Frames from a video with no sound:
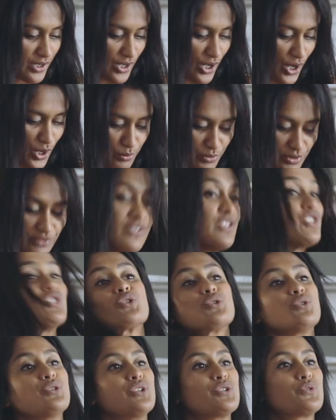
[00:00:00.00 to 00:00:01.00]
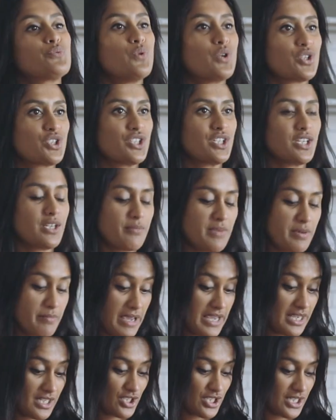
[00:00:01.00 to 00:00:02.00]
I hope you've enjoyed watching me
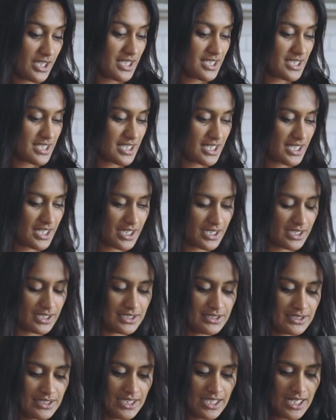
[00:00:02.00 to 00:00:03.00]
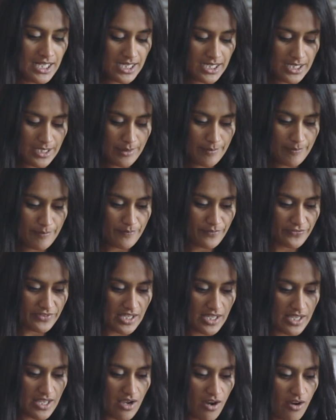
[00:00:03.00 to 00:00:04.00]
make chicken tikka.
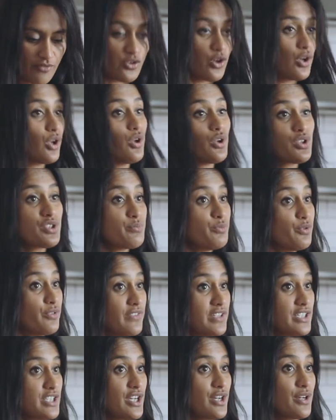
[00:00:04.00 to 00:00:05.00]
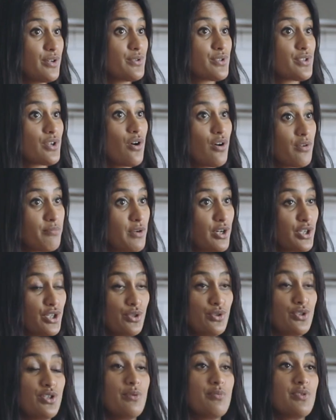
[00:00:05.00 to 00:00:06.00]
I've got lots more videos on my
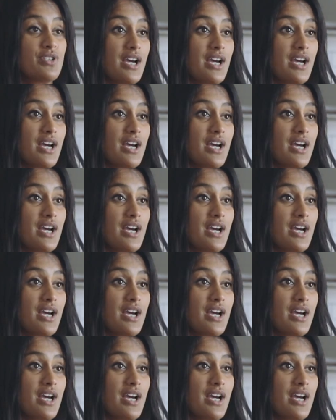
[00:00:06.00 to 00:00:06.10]
YouTube